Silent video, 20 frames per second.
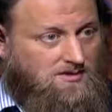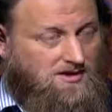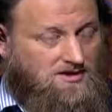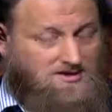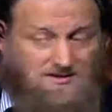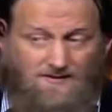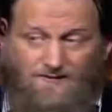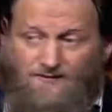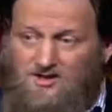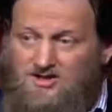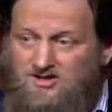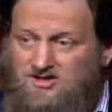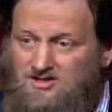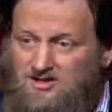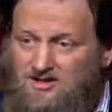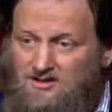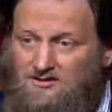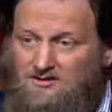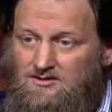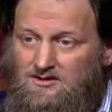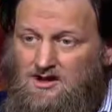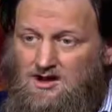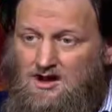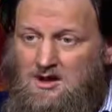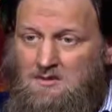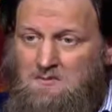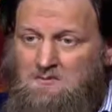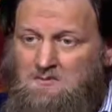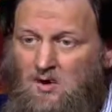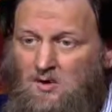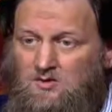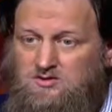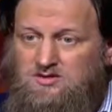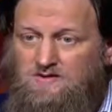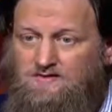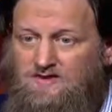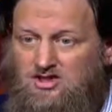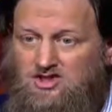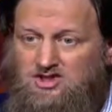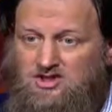That's the first thing
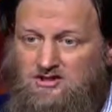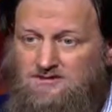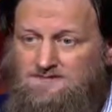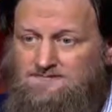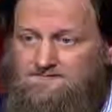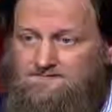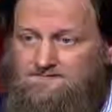motivation.